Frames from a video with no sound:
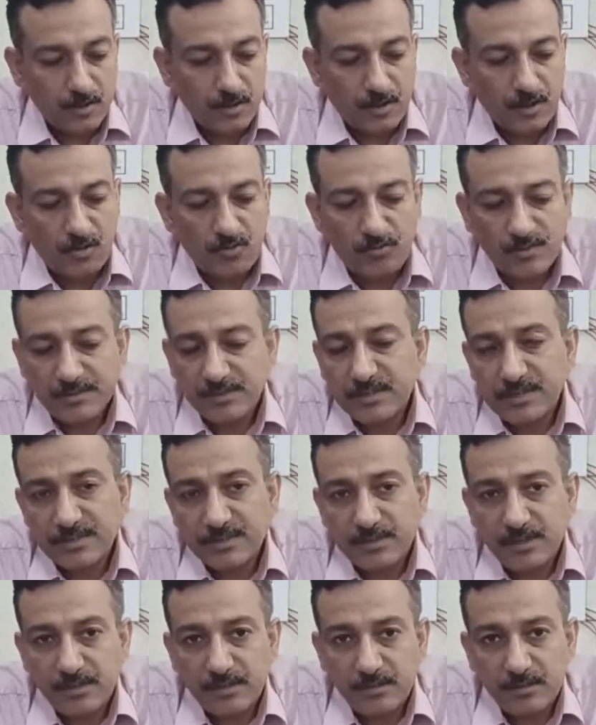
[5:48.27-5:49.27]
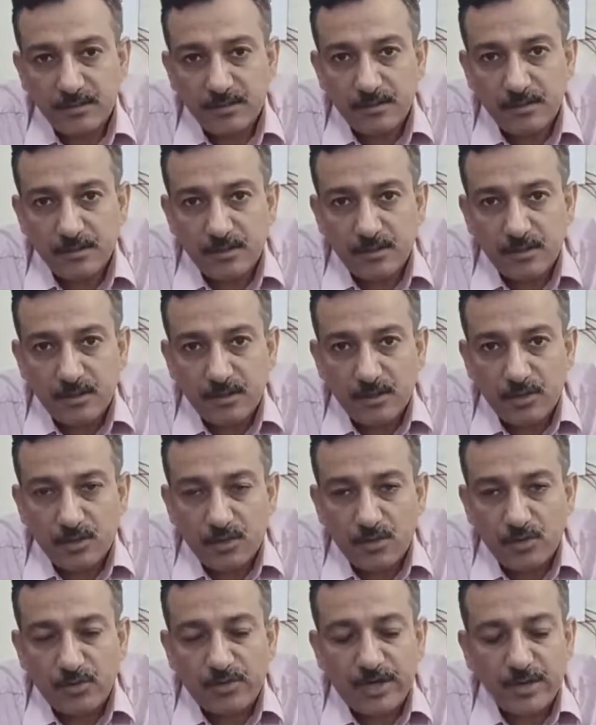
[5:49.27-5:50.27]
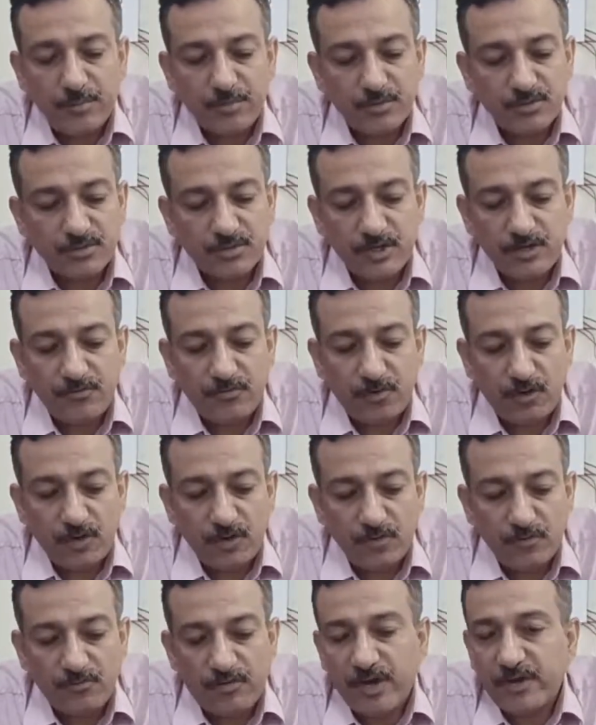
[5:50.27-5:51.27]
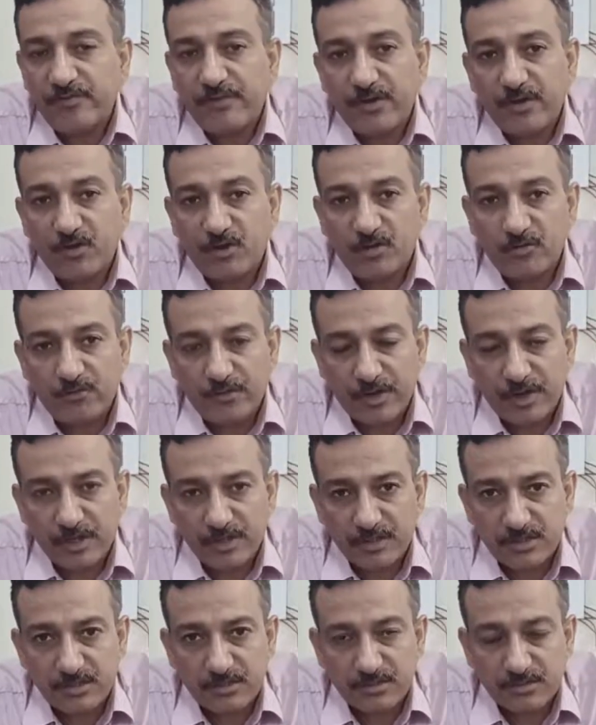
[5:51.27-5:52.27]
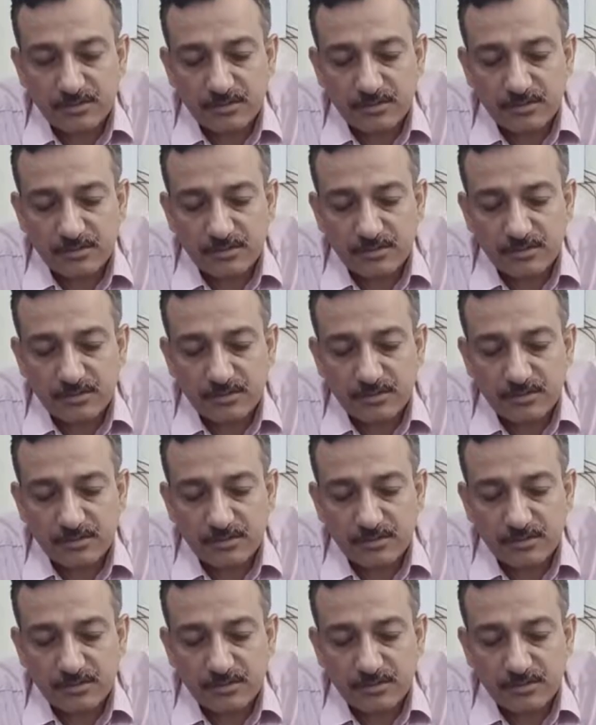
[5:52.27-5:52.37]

Now once it's done, you can proceed for Wi-Fi configuration.